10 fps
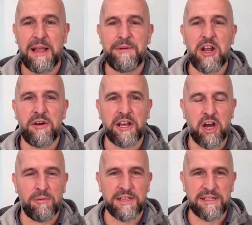Let me know in the
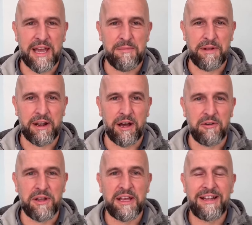comments down
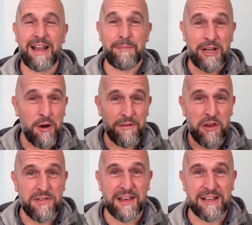below. Let me know if
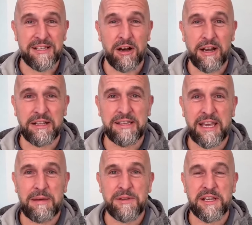you think this Ireland
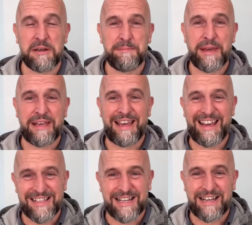team is going to beat
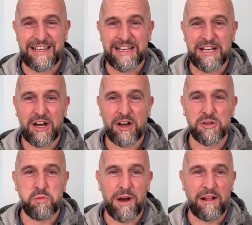Italy
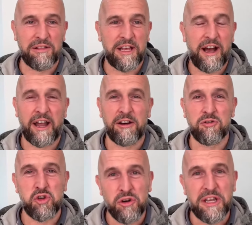as well, and I'll
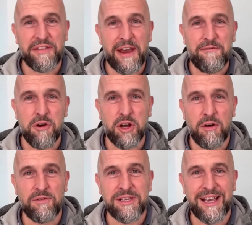join you there for a
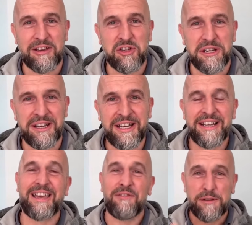conversation.
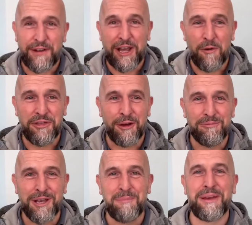Give this video a
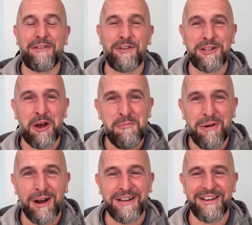thumbs up if you don't
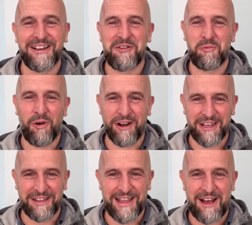mind while
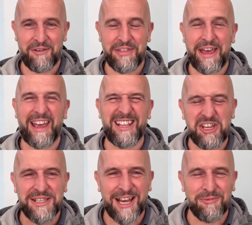you're down there. It
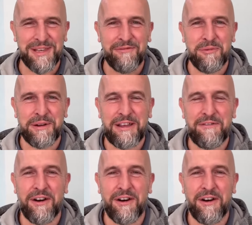just helps everybody